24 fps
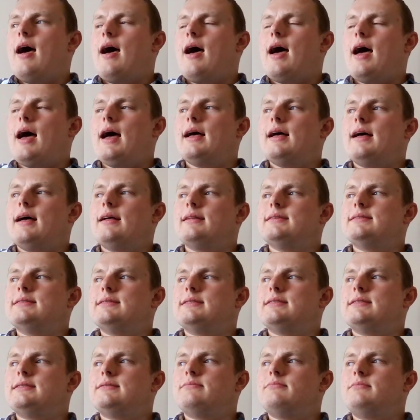
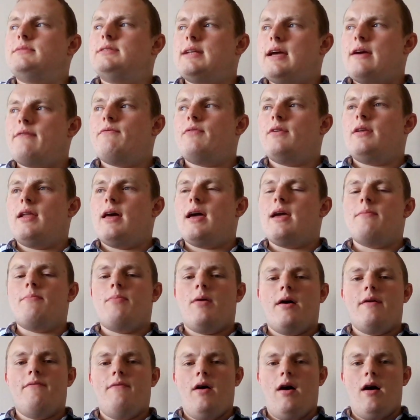and definitely
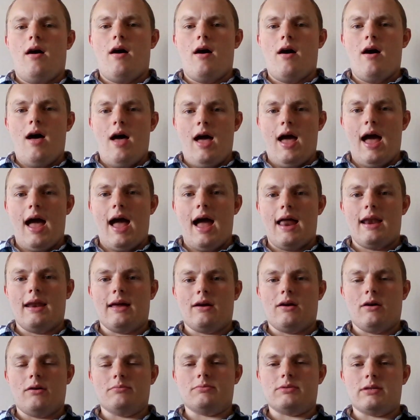by far a
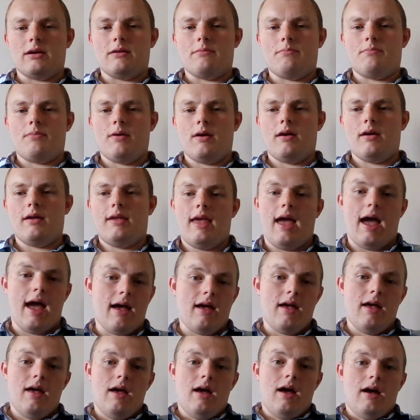helicopter. But
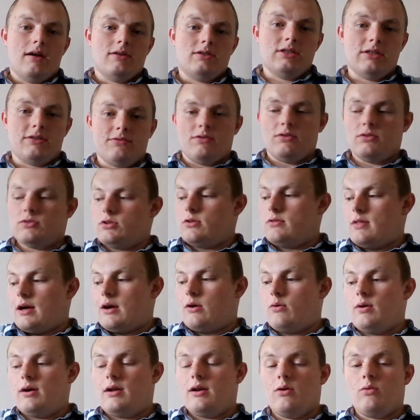yeah, just thought I'd do that
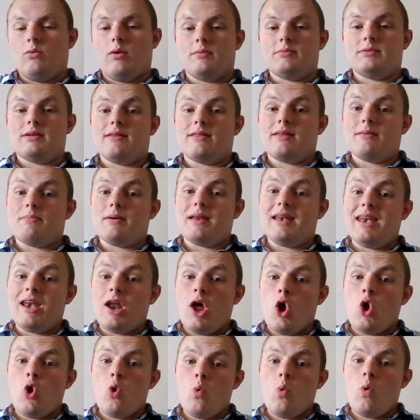quick little update. There'll be
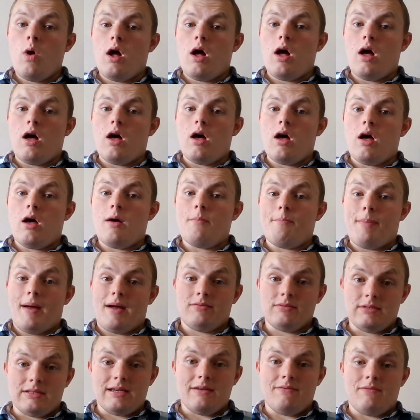no
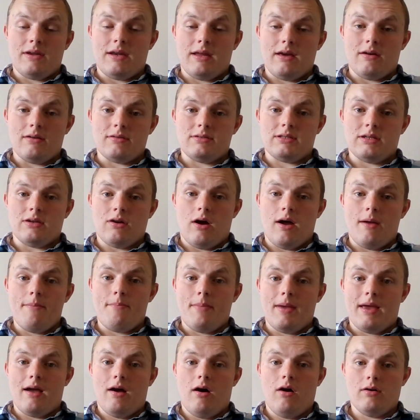bounty video tonight
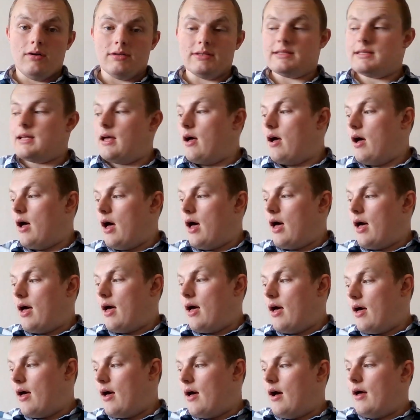because
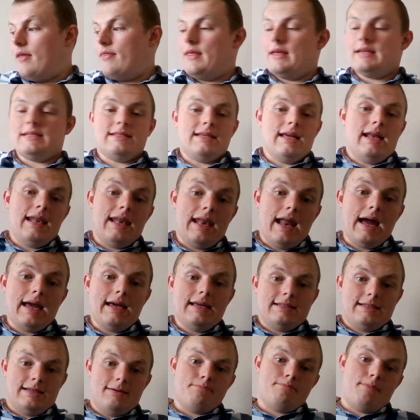this
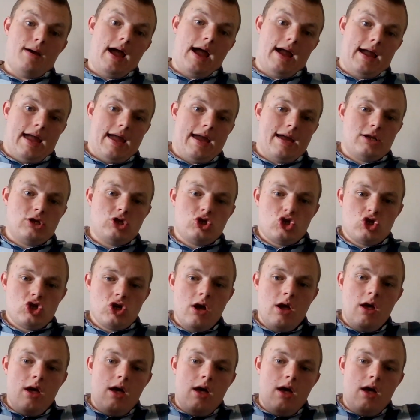late package